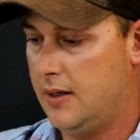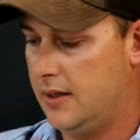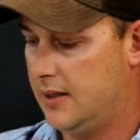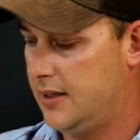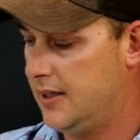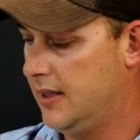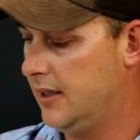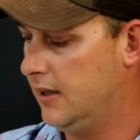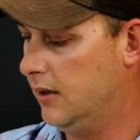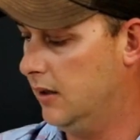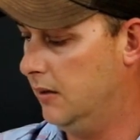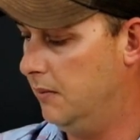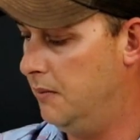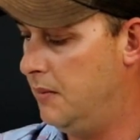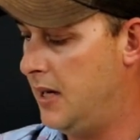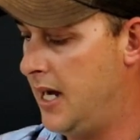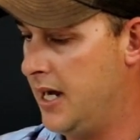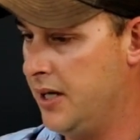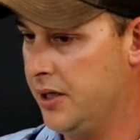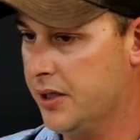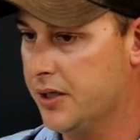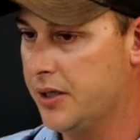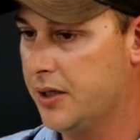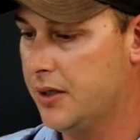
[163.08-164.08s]
single
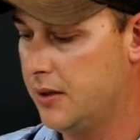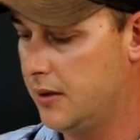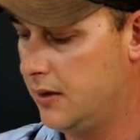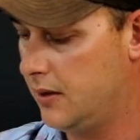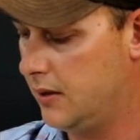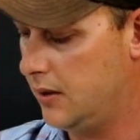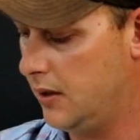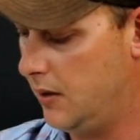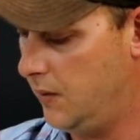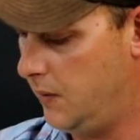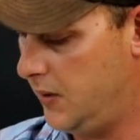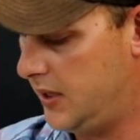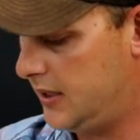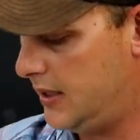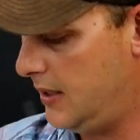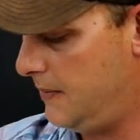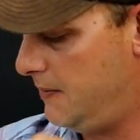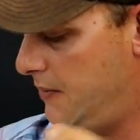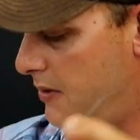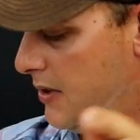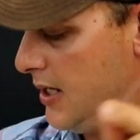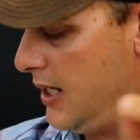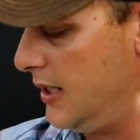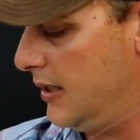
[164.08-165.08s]
bunch. So we
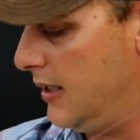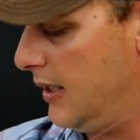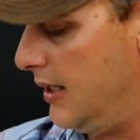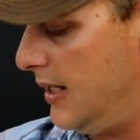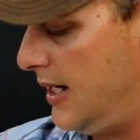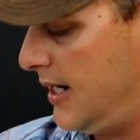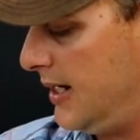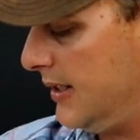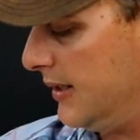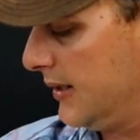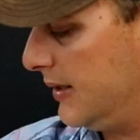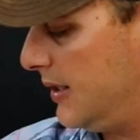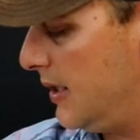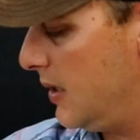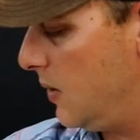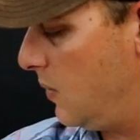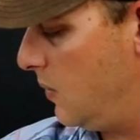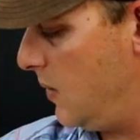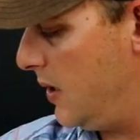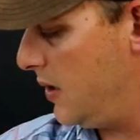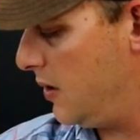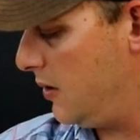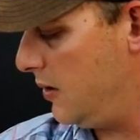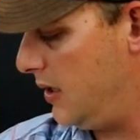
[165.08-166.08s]
separate the lines out,
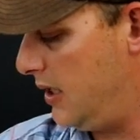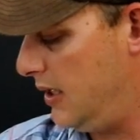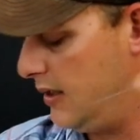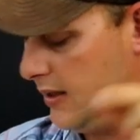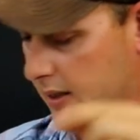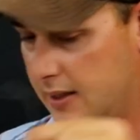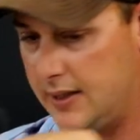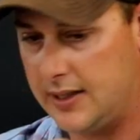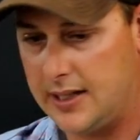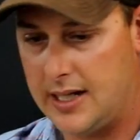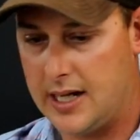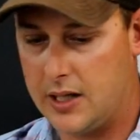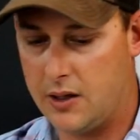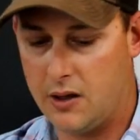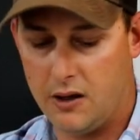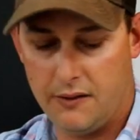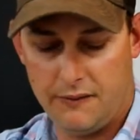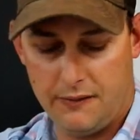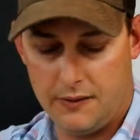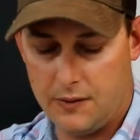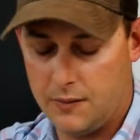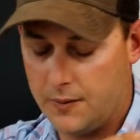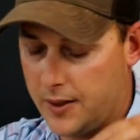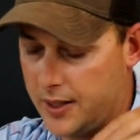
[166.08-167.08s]
one on either side.
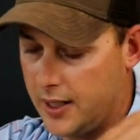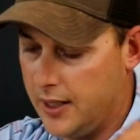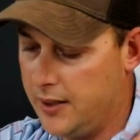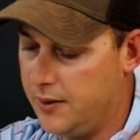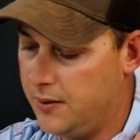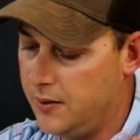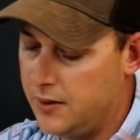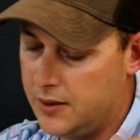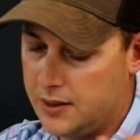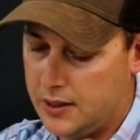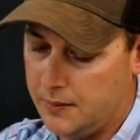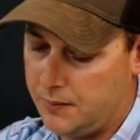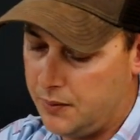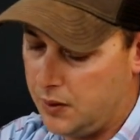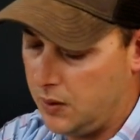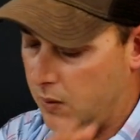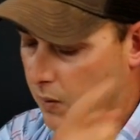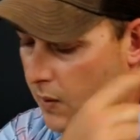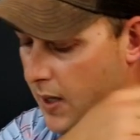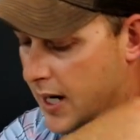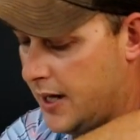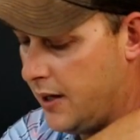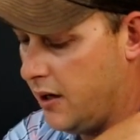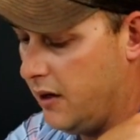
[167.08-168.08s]
Often what I do is I put
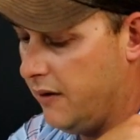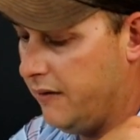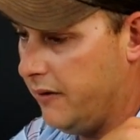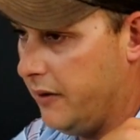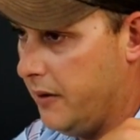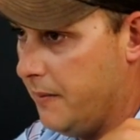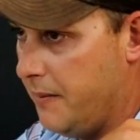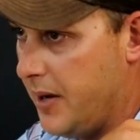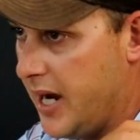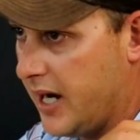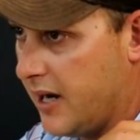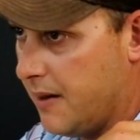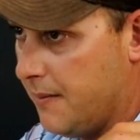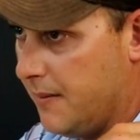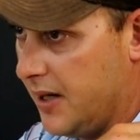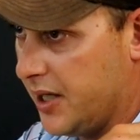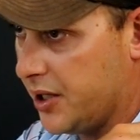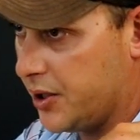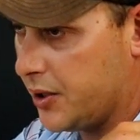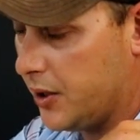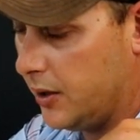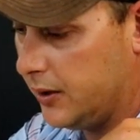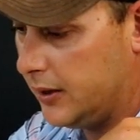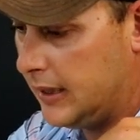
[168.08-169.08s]
one over the back of my
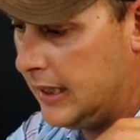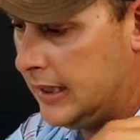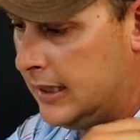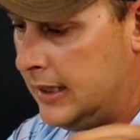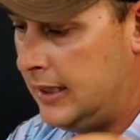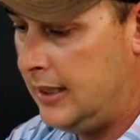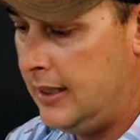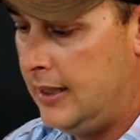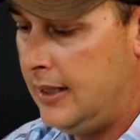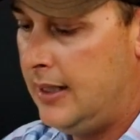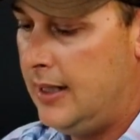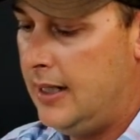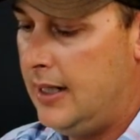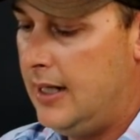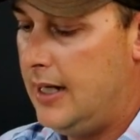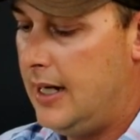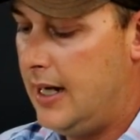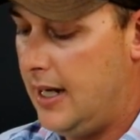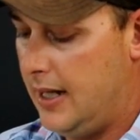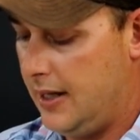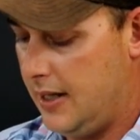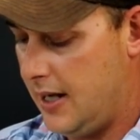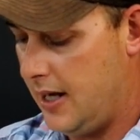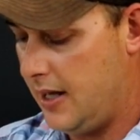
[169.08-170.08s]
shoulder
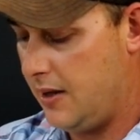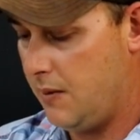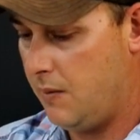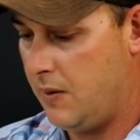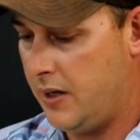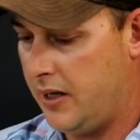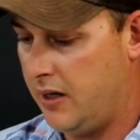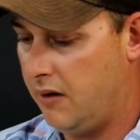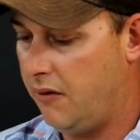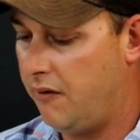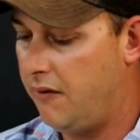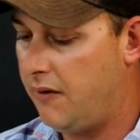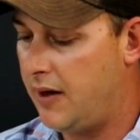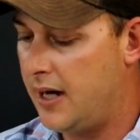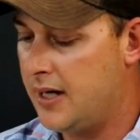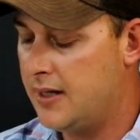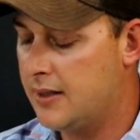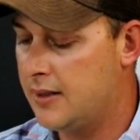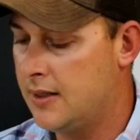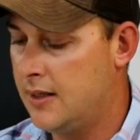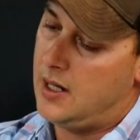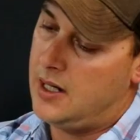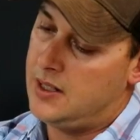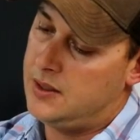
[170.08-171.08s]
and the other one in
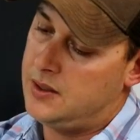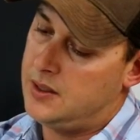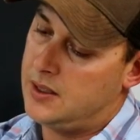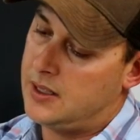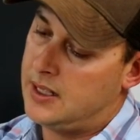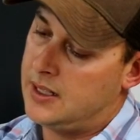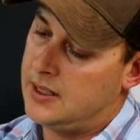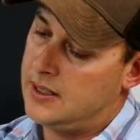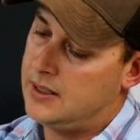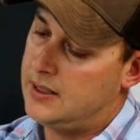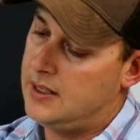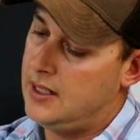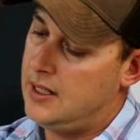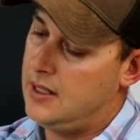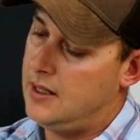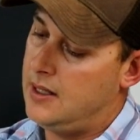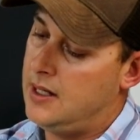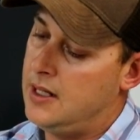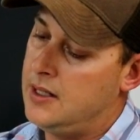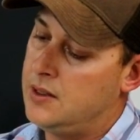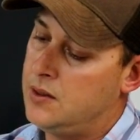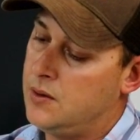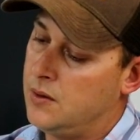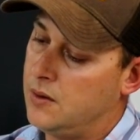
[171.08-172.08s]
front. As you can see,
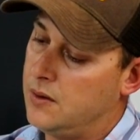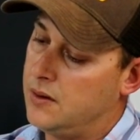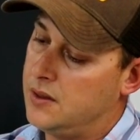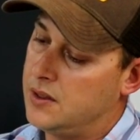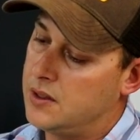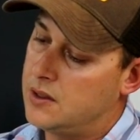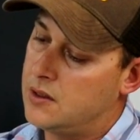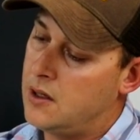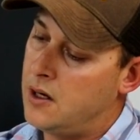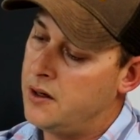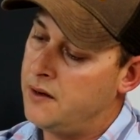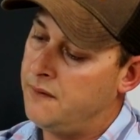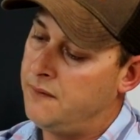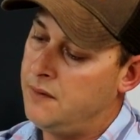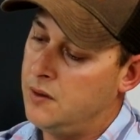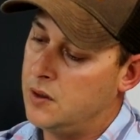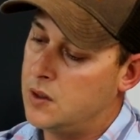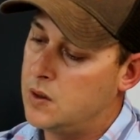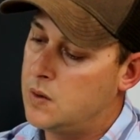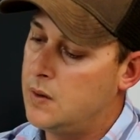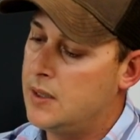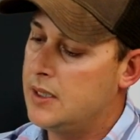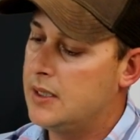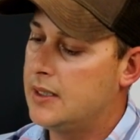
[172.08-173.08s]
there's the start of your
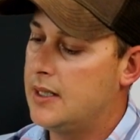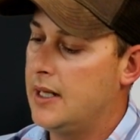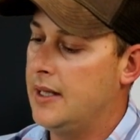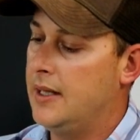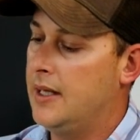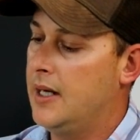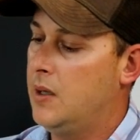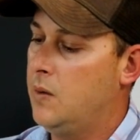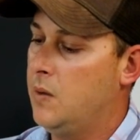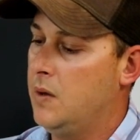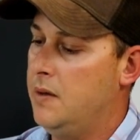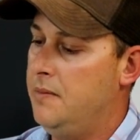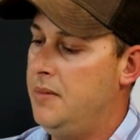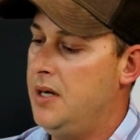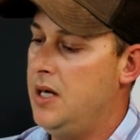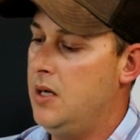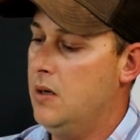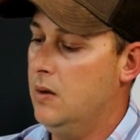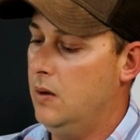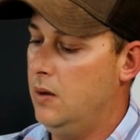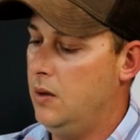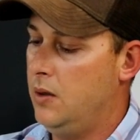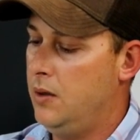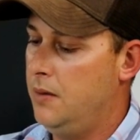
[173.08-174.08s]
twist, and that would be
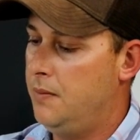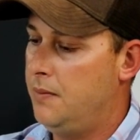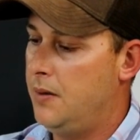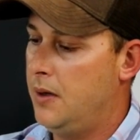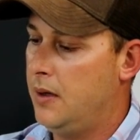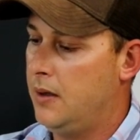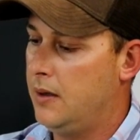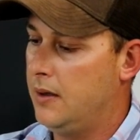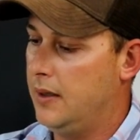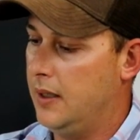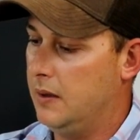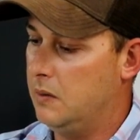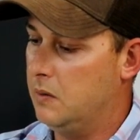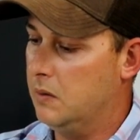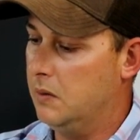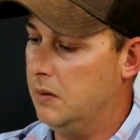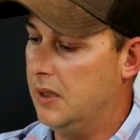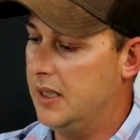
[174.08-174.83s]
your loop that will